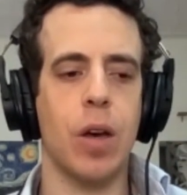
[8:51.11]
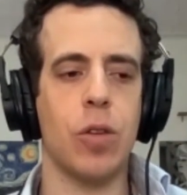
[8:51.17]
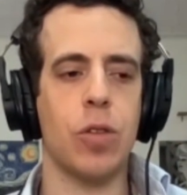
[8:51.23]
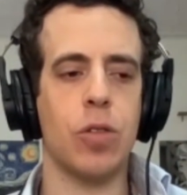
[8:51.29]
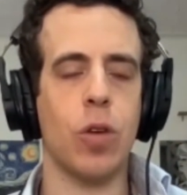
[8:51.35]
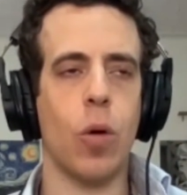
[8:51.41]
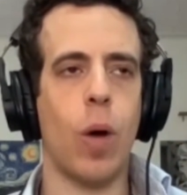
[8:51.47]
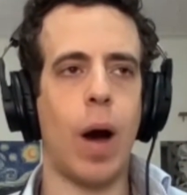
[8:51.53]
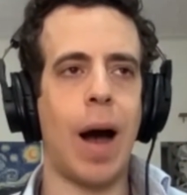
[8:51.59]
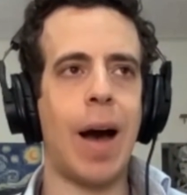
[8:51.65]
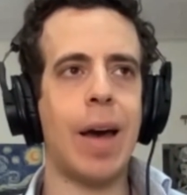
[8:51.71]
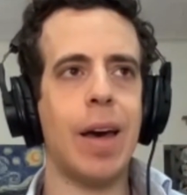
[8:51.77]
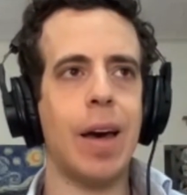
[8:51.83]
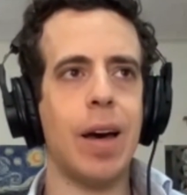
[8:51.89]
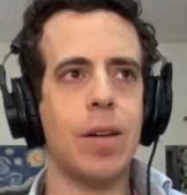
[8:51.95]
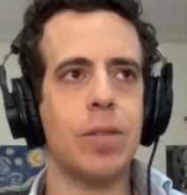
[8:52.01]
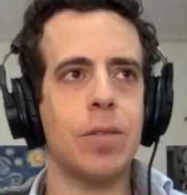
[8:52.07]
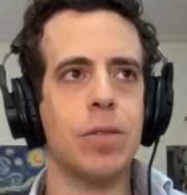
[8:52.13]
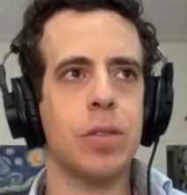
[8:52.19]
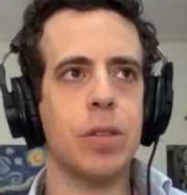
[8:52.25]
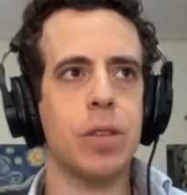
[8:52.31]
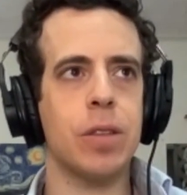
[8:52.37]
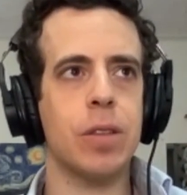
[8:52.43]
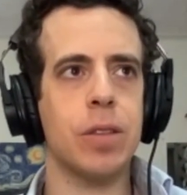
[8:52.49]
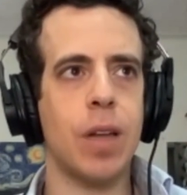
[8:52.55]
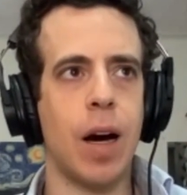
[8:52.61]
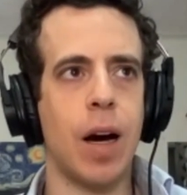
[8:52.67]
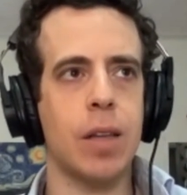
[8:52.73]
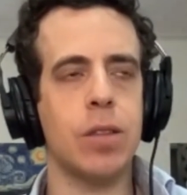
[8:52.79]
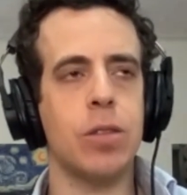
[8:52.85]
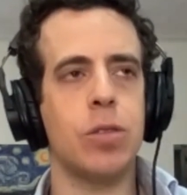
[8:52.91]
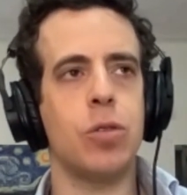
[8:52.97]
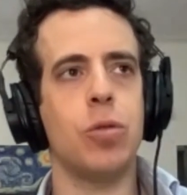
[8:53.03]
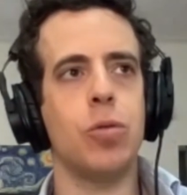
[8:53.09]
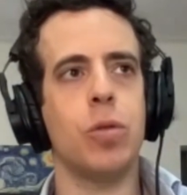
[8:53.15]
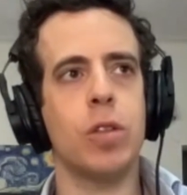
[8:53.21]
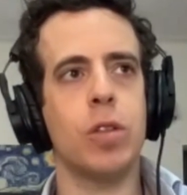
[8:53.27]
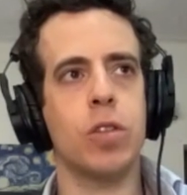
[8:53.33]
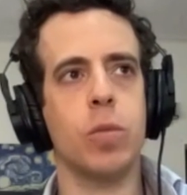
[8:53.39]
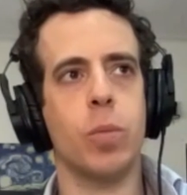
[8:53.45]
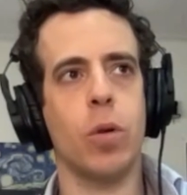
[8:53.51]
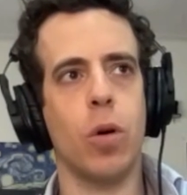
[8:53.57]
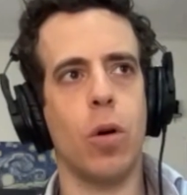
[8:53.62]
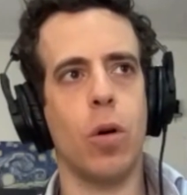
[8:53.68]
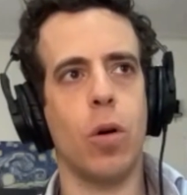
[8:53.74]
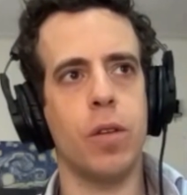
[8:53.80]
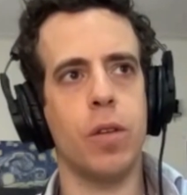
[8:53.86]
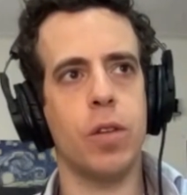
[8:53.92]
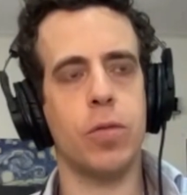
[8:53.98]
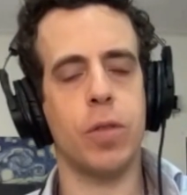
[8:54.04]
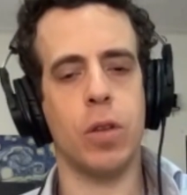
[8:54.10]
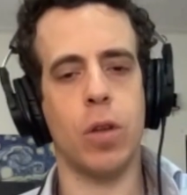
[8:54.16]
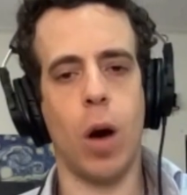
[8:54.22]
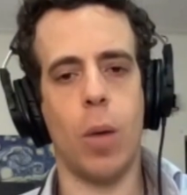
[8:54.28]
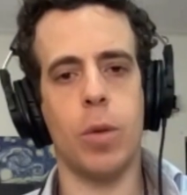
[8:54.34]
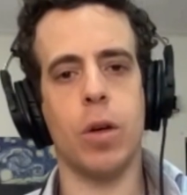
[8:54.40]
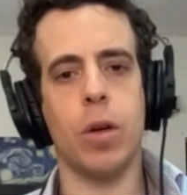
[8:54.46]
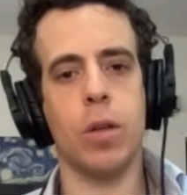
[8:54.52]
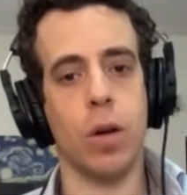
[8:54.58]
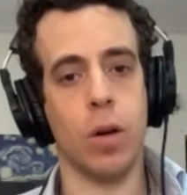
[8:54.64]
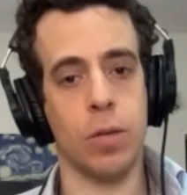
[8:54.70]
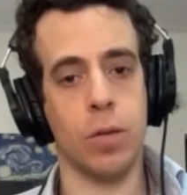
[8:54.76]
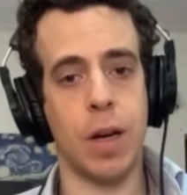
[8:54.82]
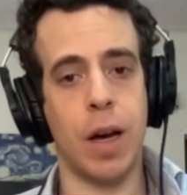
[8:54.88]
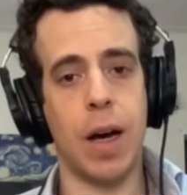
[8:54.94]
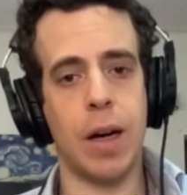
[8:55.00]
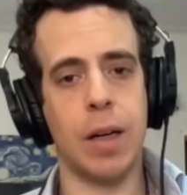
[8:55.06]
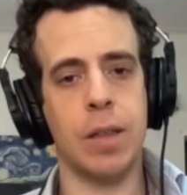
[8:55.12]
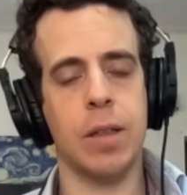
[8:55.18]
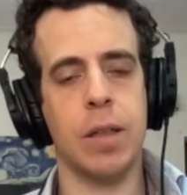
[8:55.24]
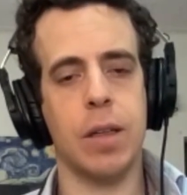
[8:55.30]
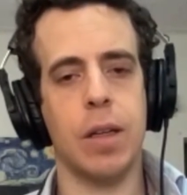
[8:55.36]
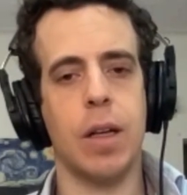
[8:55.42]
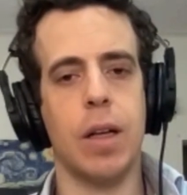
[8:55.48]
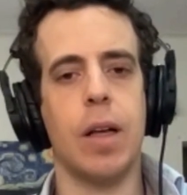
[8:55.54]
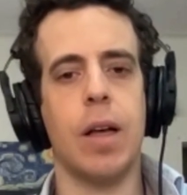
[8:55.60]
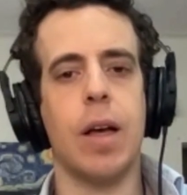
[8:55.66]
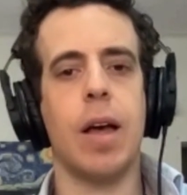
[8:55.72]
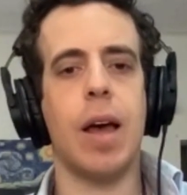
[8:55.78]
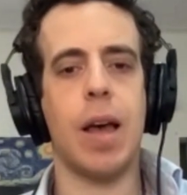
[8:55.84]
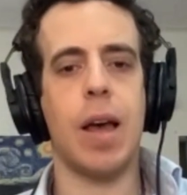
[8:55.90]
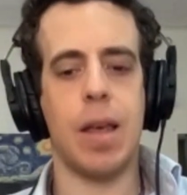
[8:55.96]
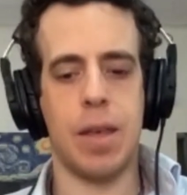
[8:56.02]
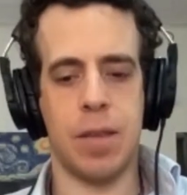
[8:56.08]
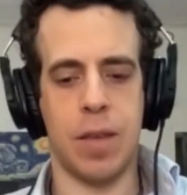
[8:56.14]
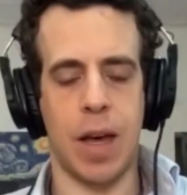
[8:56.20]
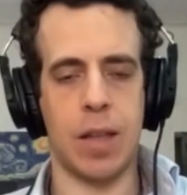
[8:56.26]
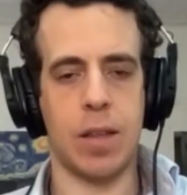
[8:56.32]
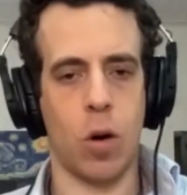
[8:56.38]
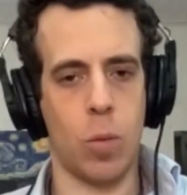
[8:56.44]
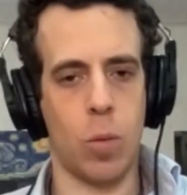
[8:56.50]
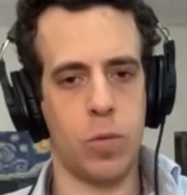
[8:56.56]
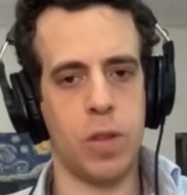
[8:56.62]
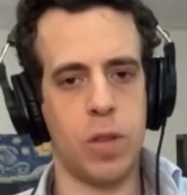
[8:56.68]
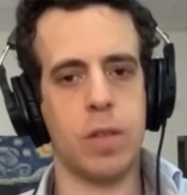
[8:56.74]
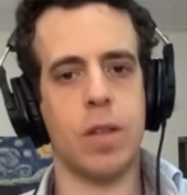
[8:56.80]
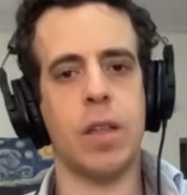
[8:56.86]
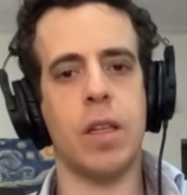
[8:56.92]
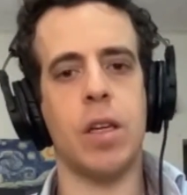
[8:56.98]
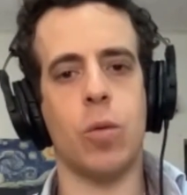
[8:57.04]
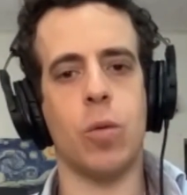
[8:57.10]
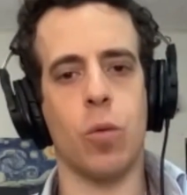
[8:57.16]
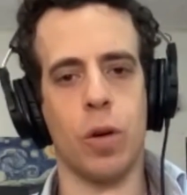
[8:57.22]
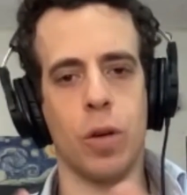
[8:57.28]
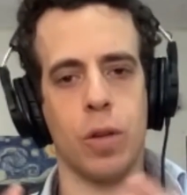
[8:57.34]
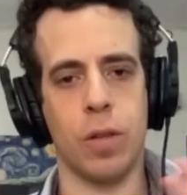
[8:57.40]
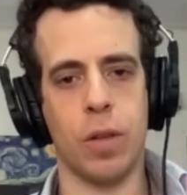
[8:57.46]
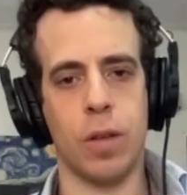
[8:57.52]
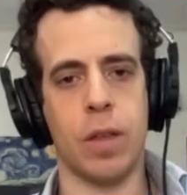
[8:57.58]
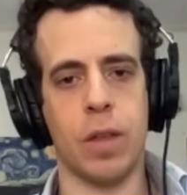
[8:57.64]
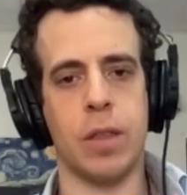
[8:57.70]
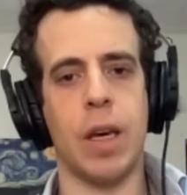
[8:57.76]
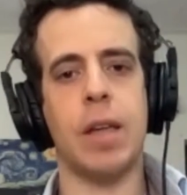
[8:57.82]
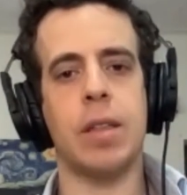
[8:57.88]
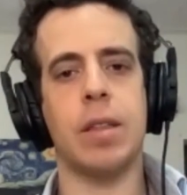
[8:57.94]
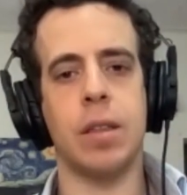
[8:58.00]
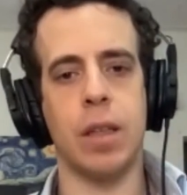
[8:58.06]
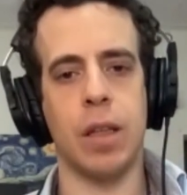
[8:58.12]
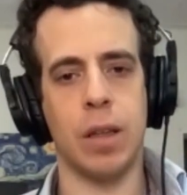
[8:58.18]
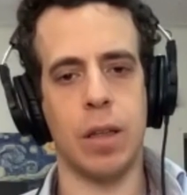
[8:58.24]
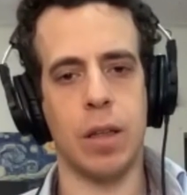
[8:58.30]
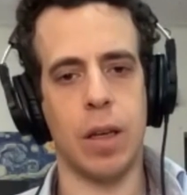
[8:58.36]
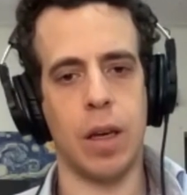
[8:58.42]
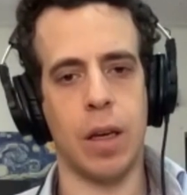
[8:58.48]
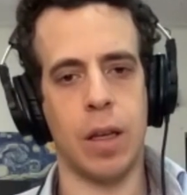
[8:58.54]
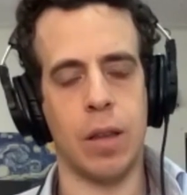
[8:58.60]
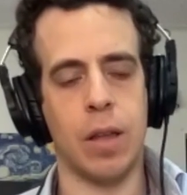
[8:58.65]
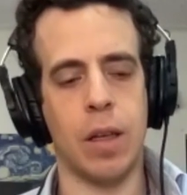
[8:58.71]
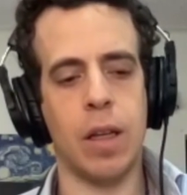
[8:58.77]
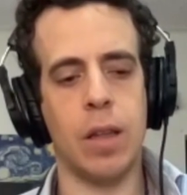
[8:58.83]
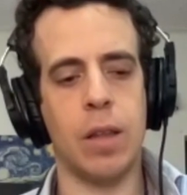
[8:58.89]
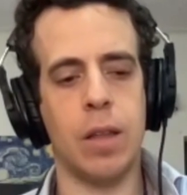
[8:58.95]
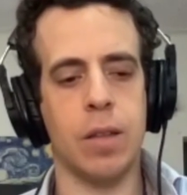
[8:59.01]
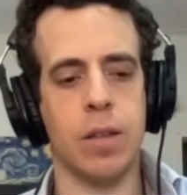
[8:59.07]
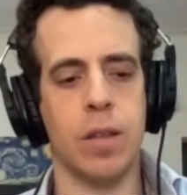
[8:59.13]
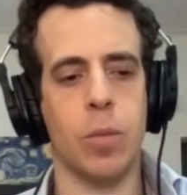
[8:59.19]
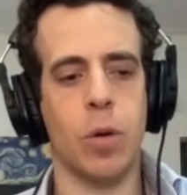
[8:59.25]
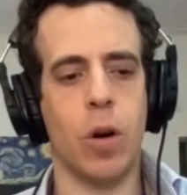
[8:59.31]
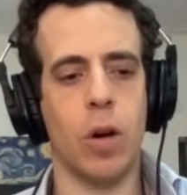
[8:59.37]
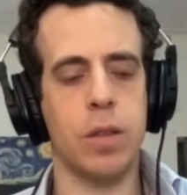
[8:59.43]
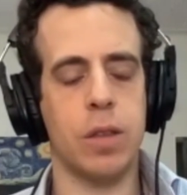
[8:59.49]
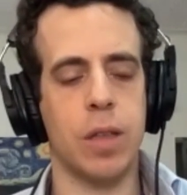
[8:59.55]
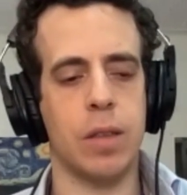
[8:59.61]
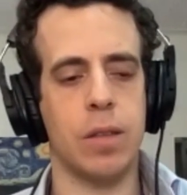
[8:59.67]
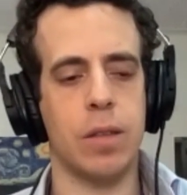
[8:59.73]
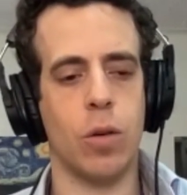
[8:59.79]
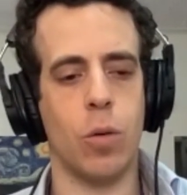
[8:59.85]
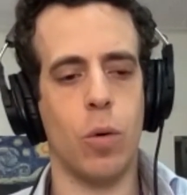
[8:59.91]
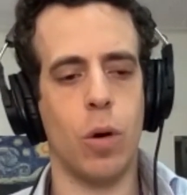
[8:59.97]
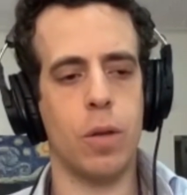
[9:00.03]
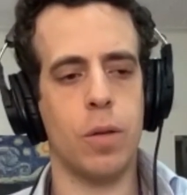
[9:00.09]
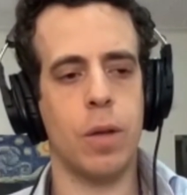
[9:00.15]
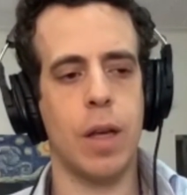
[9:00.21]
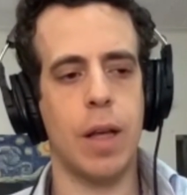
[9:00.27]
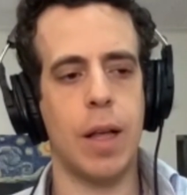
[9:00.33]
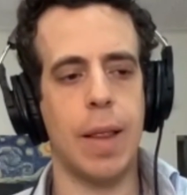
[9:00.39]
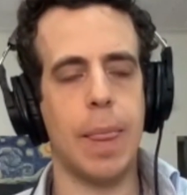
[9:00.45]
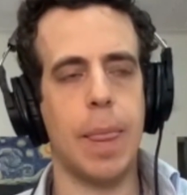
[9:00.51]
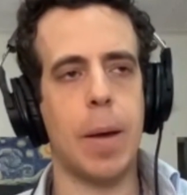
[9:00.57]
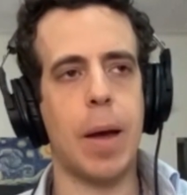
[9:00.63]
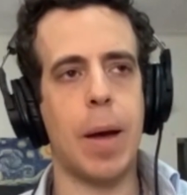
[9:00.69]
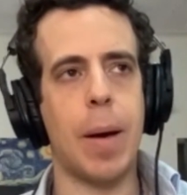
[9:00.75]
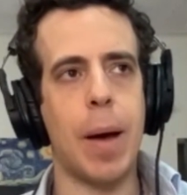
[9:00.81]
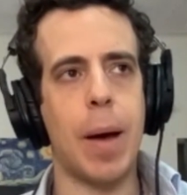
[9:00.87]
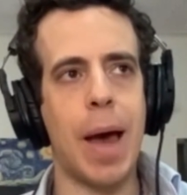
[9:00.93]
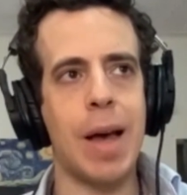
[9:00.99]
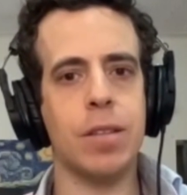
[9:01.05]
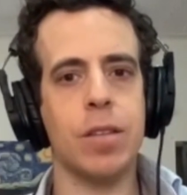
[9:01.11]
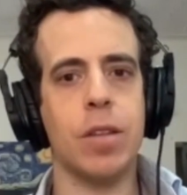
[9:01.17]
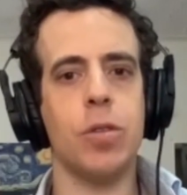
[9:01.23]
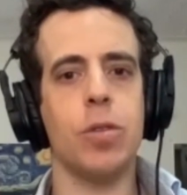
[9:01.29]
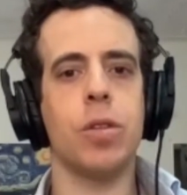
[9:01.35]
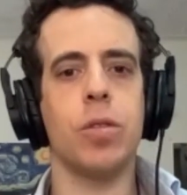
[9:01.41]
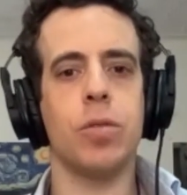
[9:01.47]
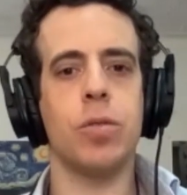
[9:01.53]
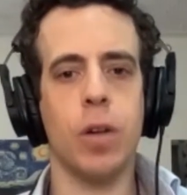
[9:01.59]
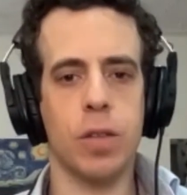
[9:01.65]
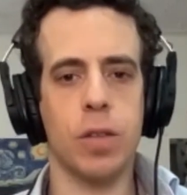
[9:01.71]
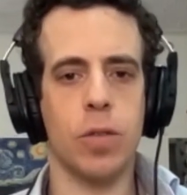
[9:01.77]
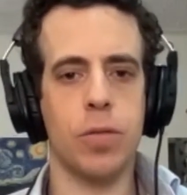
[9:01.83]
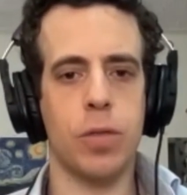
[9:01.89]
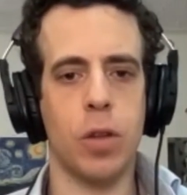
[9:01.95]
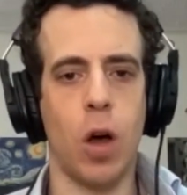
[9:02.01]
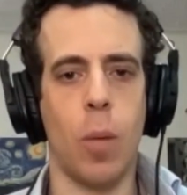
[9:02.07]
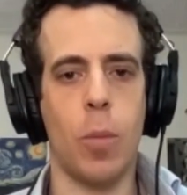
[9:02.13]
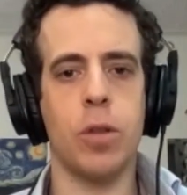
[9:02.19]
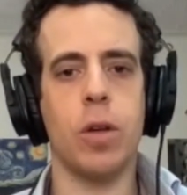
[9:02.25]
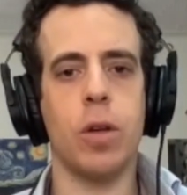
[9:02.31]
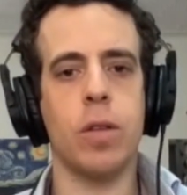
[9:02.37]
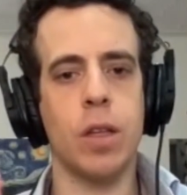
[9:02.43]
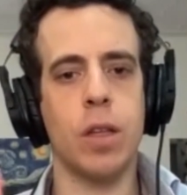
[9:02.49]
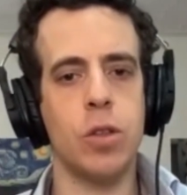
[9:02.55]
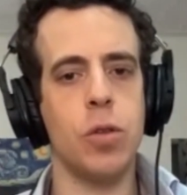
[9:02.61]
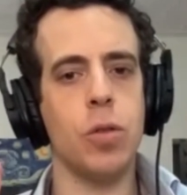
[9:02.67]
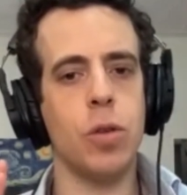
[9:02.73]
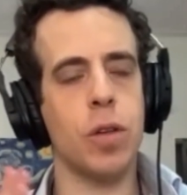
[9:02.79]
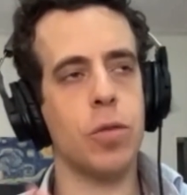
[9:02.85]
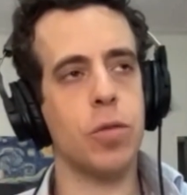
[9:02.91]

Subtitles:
So I have started to explore this phenomenon of rag that obviously was created in the Indian subcontinent and so on, as a universal phenomenon that you can